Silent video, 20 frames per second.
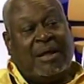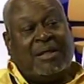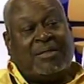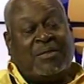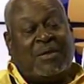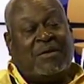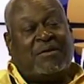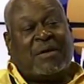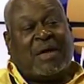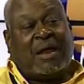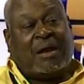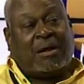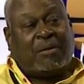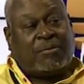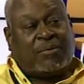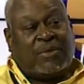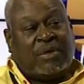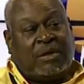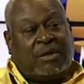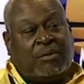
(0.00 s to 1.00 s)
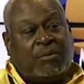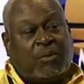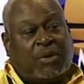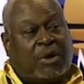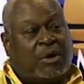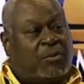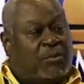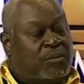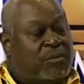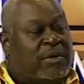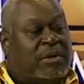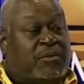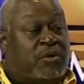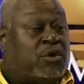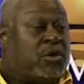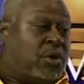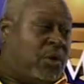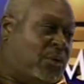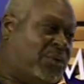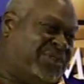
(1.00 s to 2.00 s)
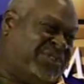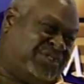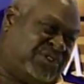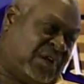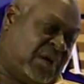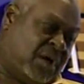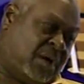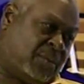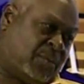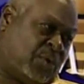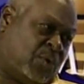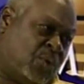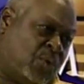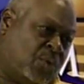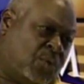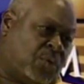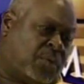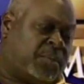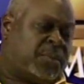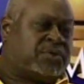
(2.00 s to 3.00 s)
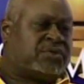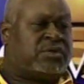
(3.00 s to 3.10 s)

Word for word: They've got a thing where maybe you go to Job Corps